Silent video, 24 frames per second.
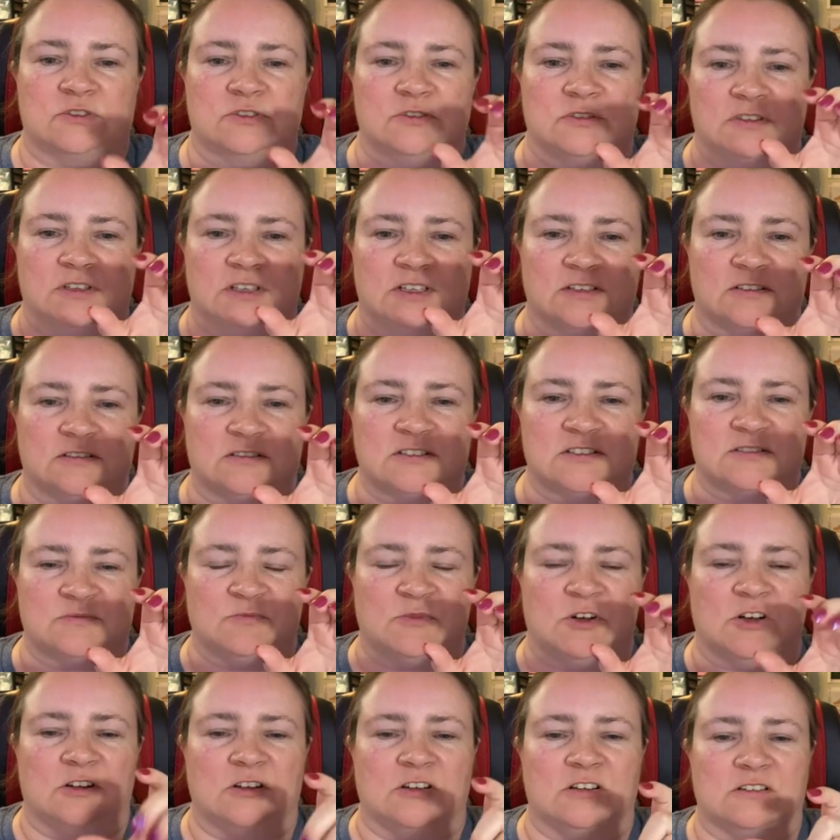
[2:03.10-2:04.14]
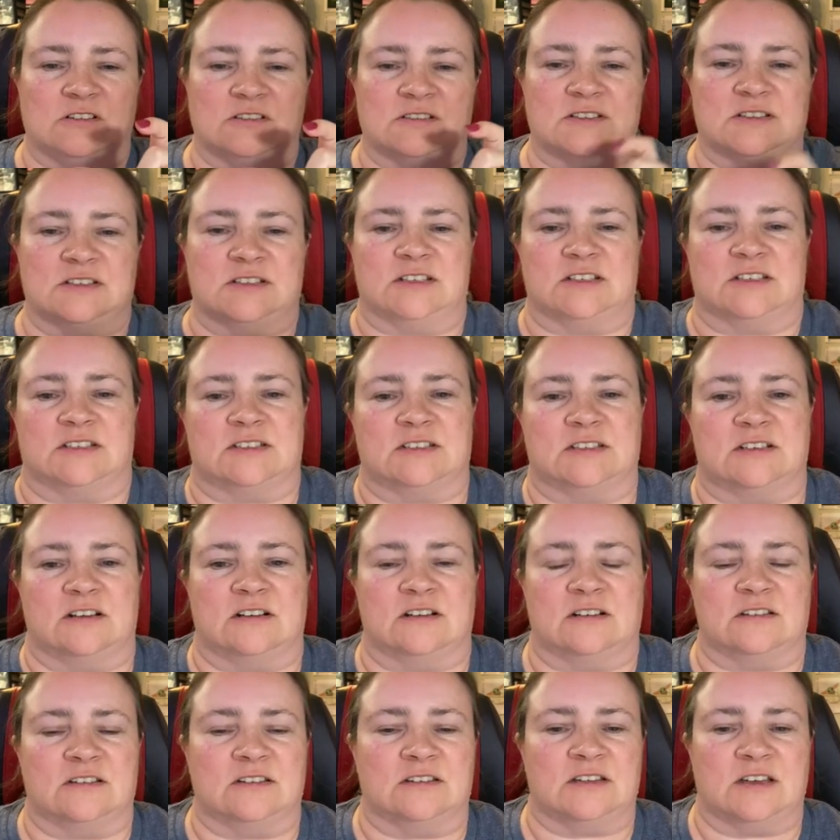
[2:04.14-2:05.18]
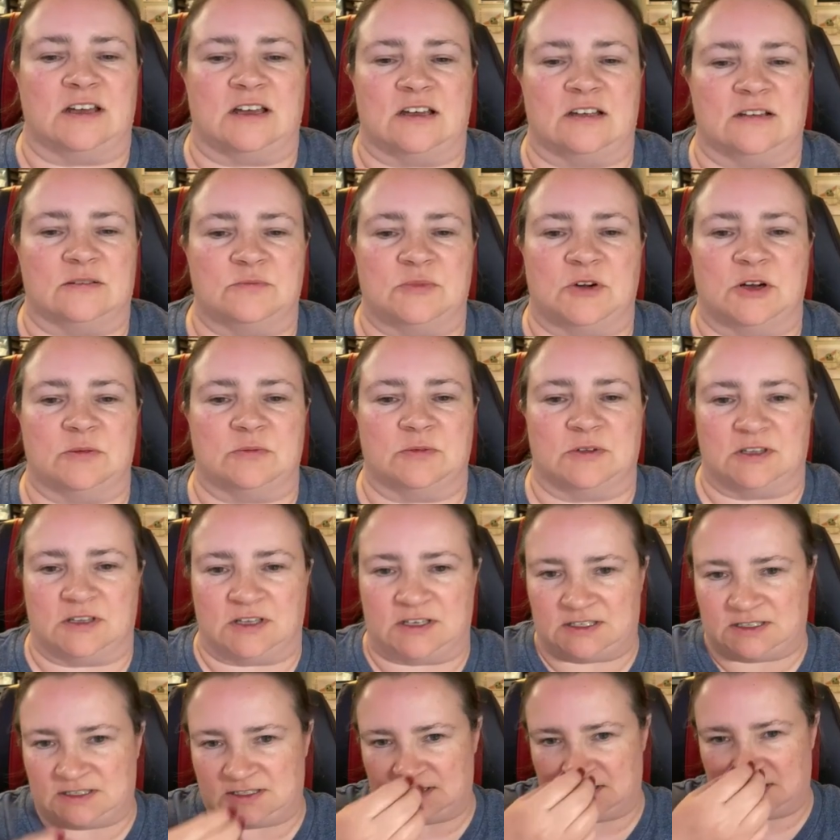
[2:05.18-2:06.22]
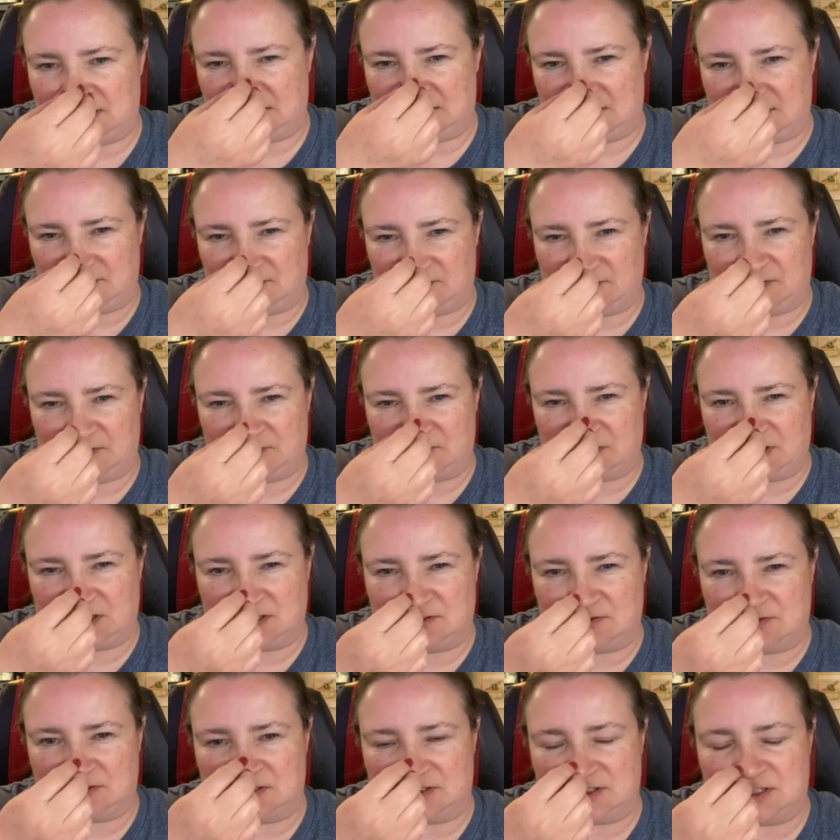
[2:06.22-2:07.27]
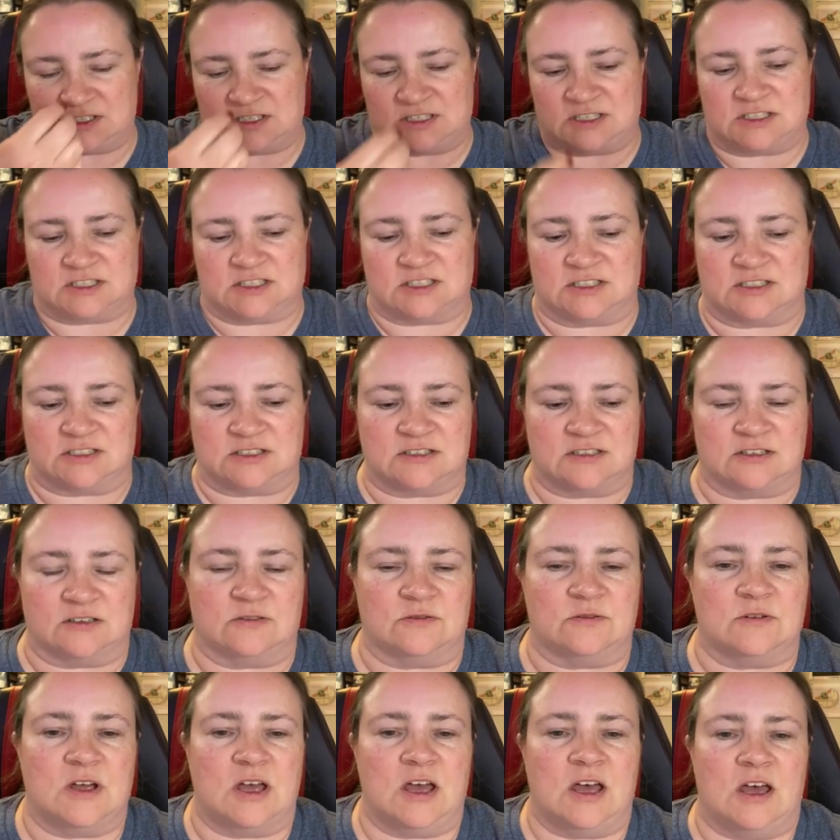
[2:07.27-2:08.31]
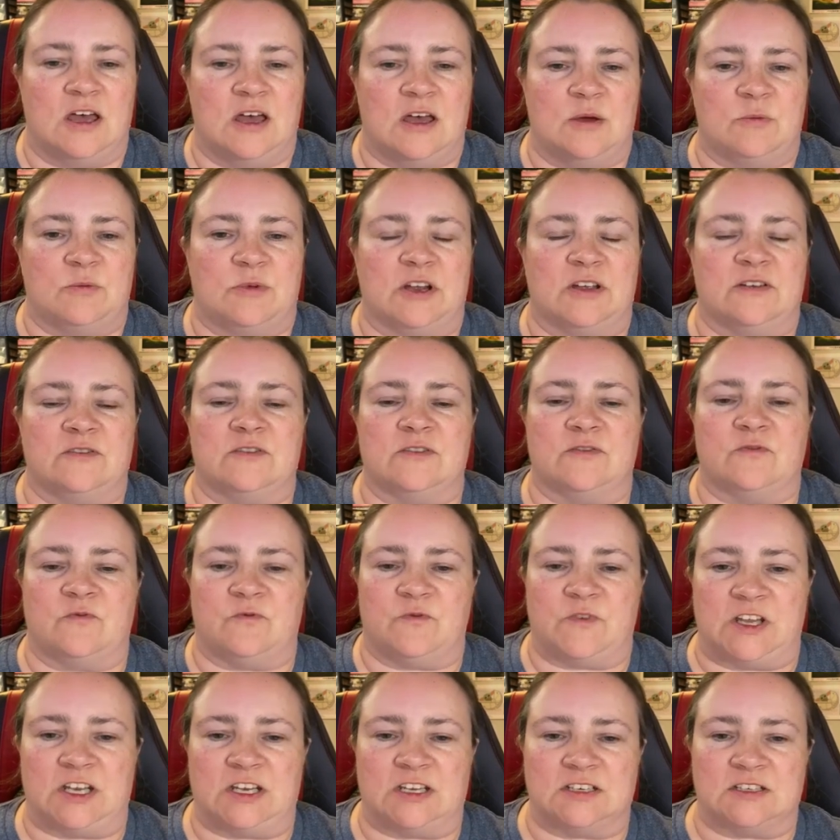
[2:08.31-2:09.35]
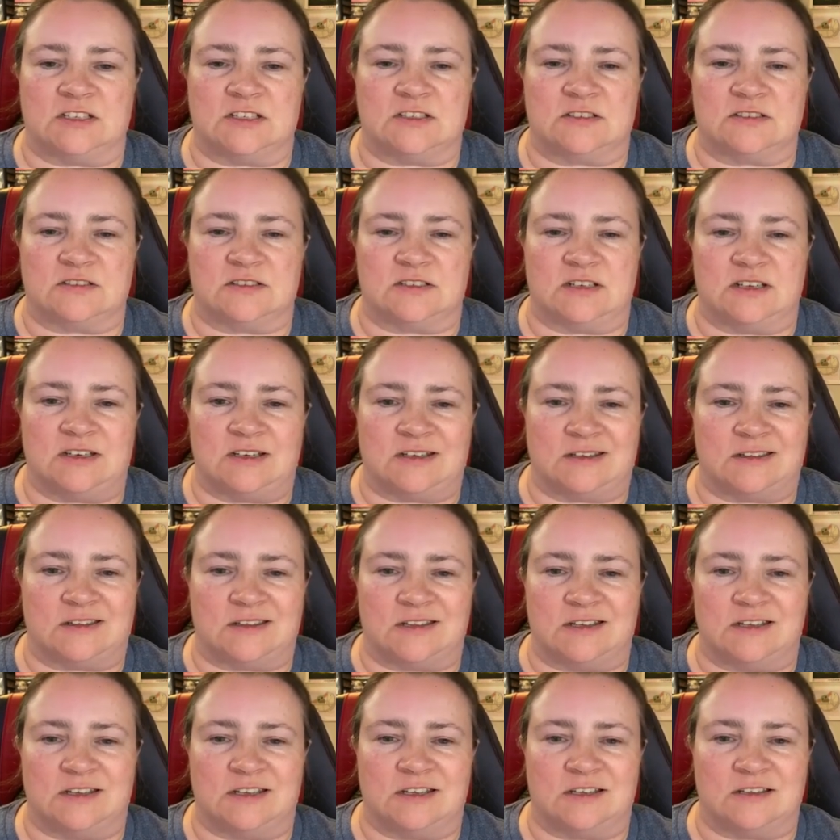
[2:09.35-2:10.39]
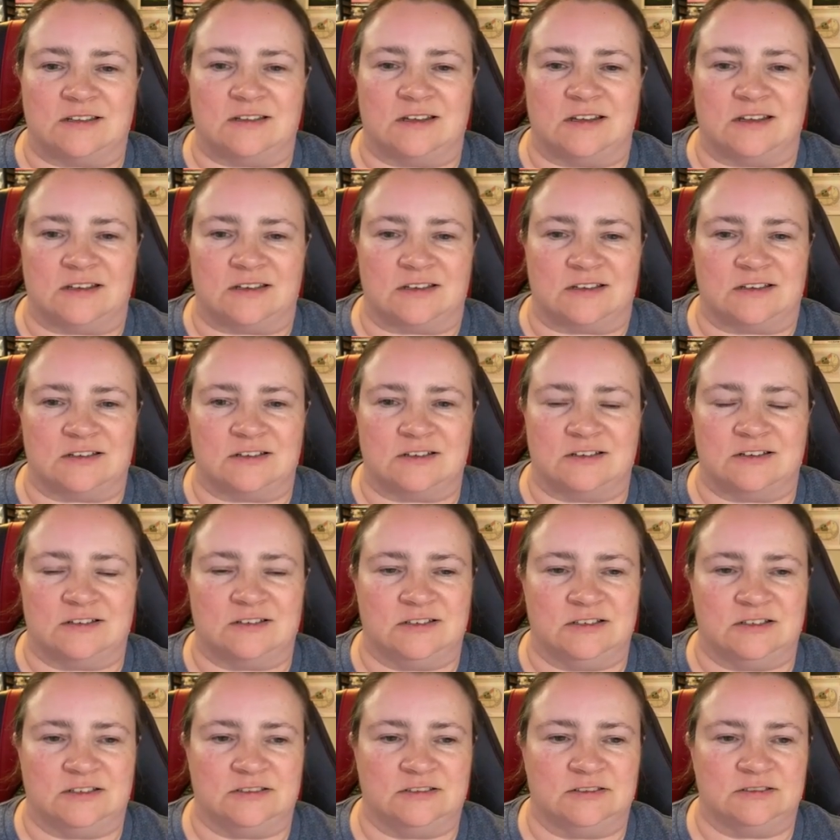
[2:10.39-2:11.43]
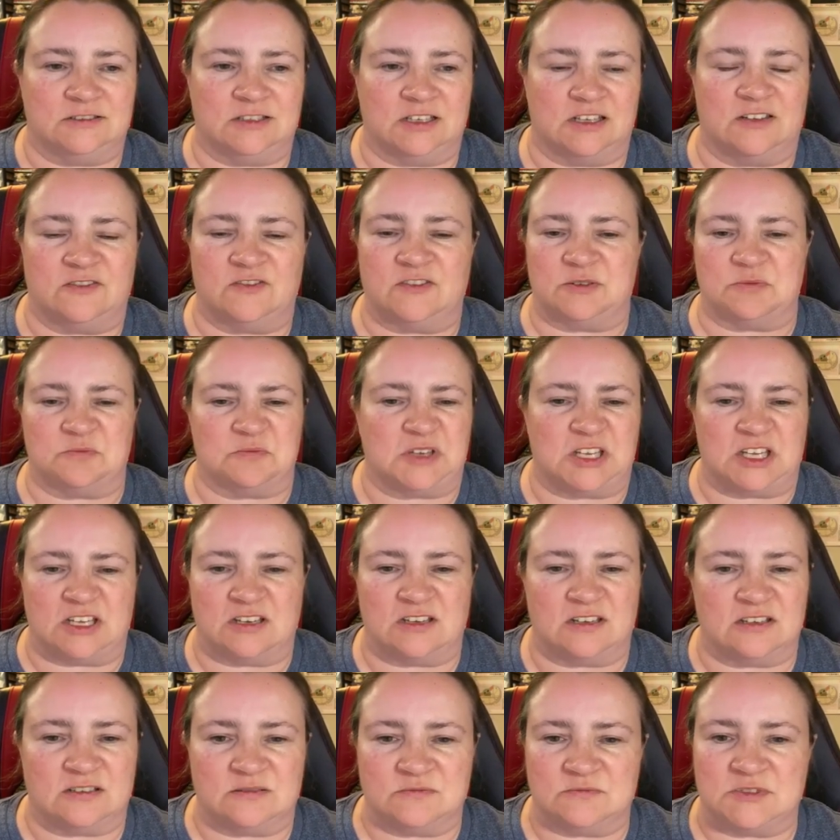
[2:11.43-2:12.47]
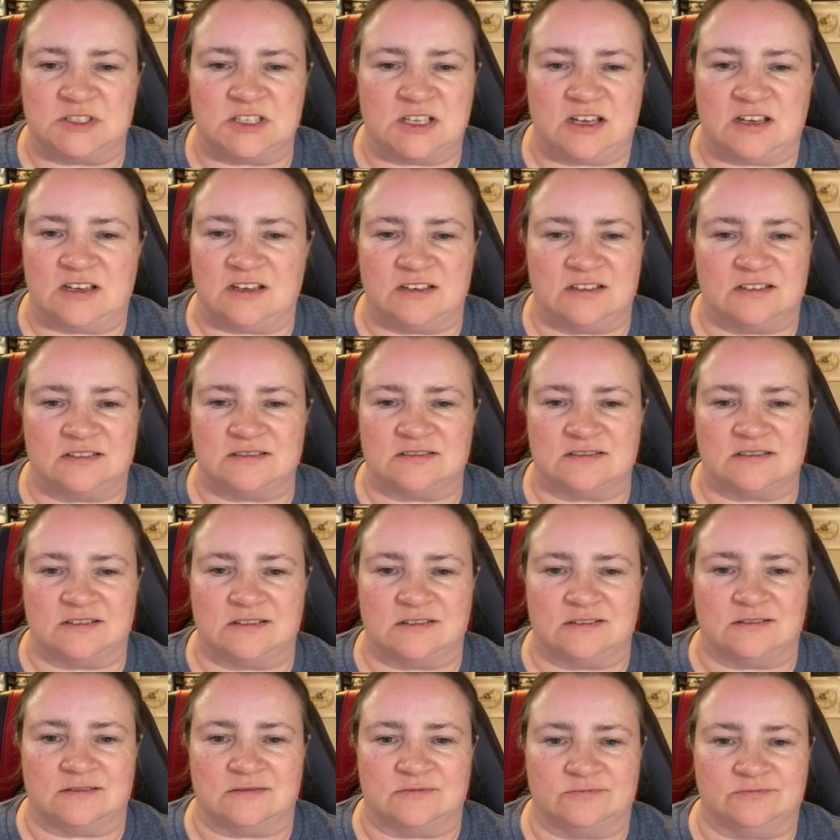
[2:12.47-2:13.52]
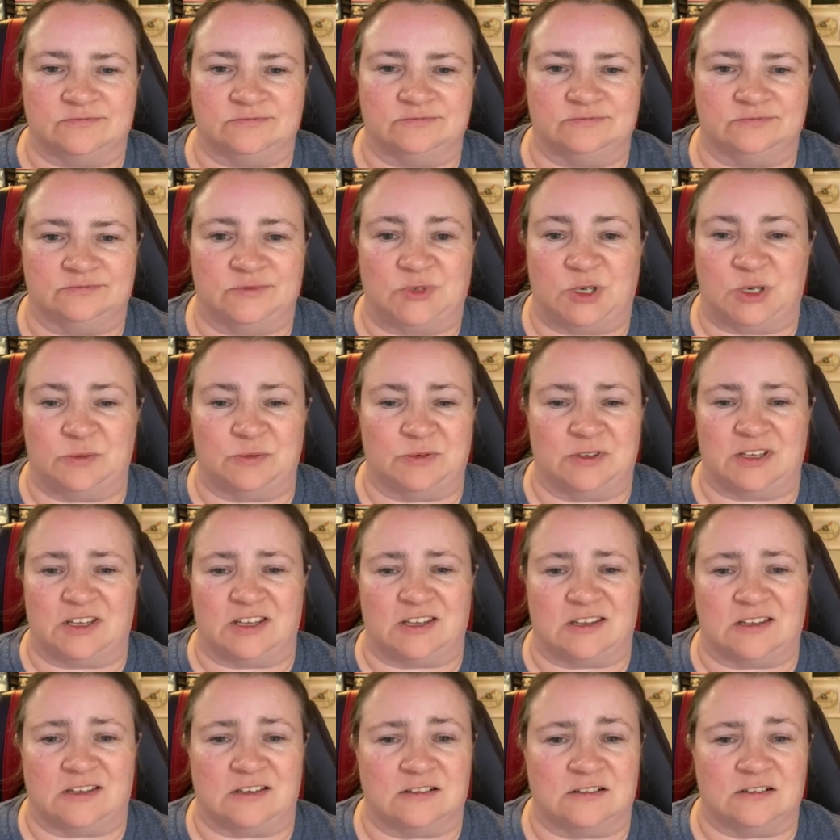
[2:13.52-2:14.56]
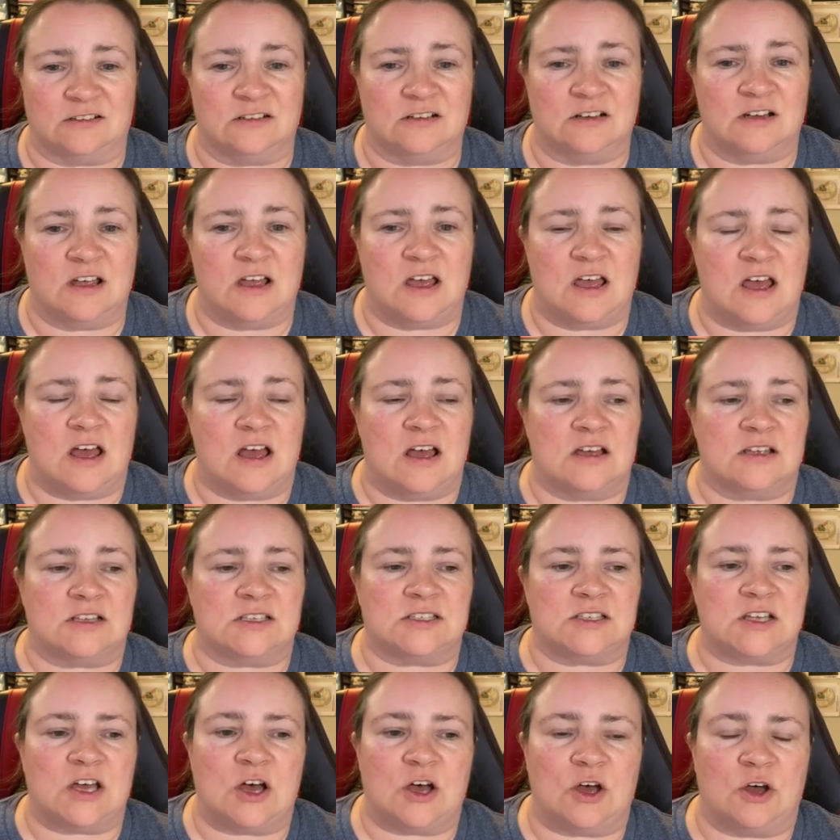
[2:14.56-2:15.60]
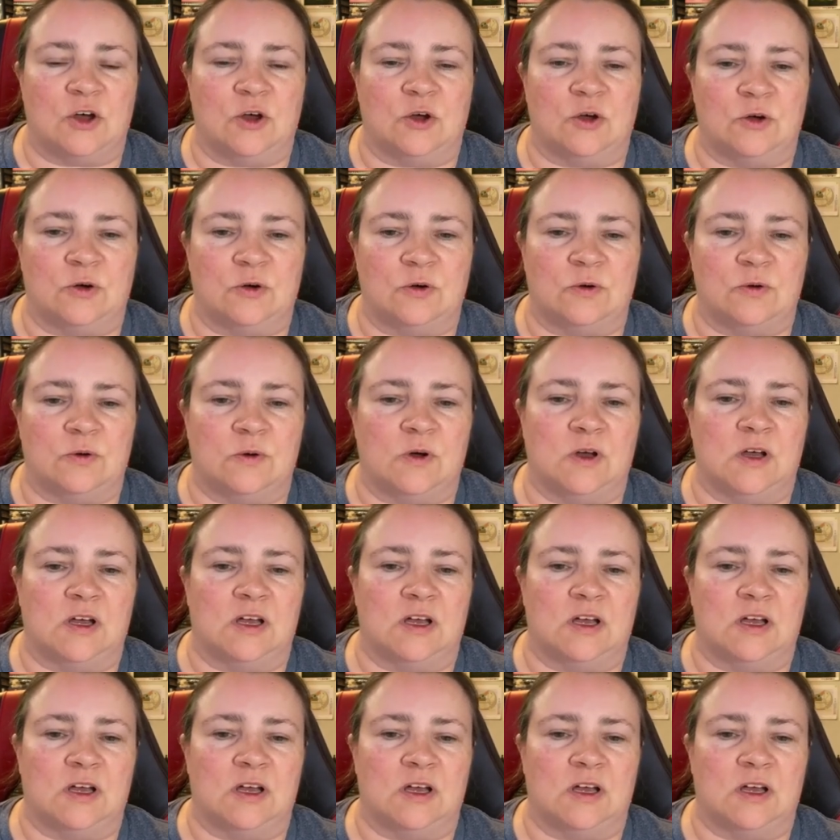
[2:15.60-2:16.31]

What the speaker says: little smalls that I started that had probably less than 150, 200 stitches. But I haven't finished anything like even medium size in probably a year. So